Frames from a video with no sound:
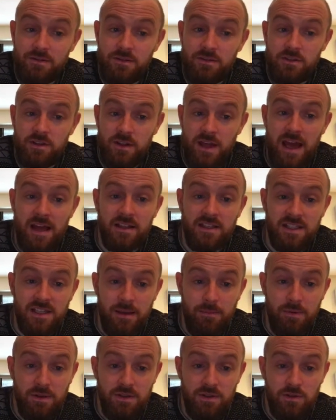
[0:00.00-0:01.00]
So that
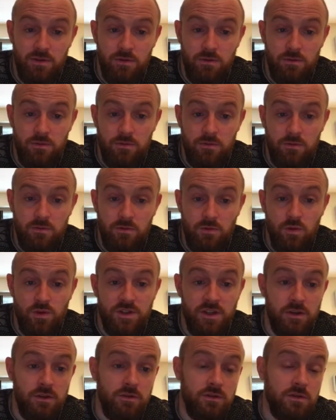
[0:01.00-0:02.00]
step is
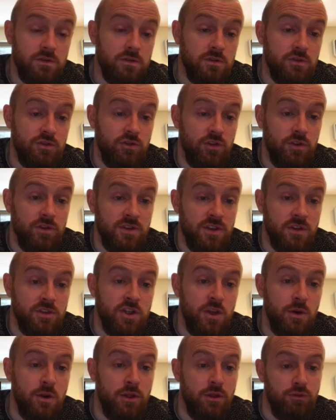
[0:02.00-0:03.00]
also true. So
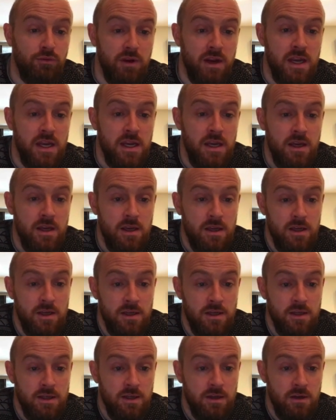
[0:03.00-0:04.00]
2 and 3
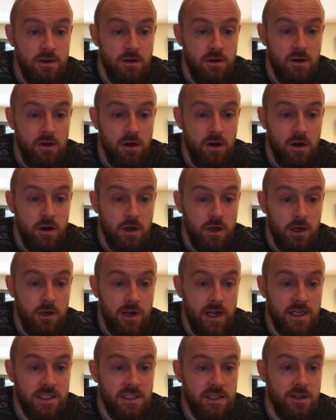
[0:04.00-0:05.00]
are
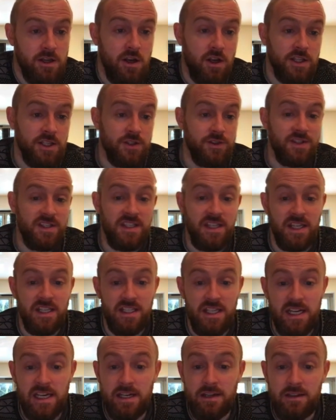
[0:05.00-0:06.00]
correct, so the answer is
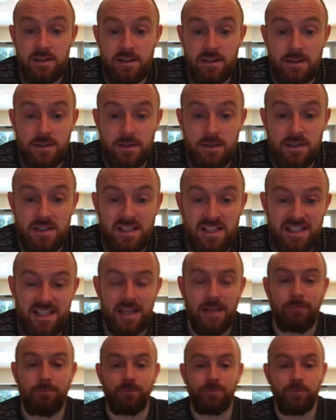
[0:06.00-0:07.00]
16C.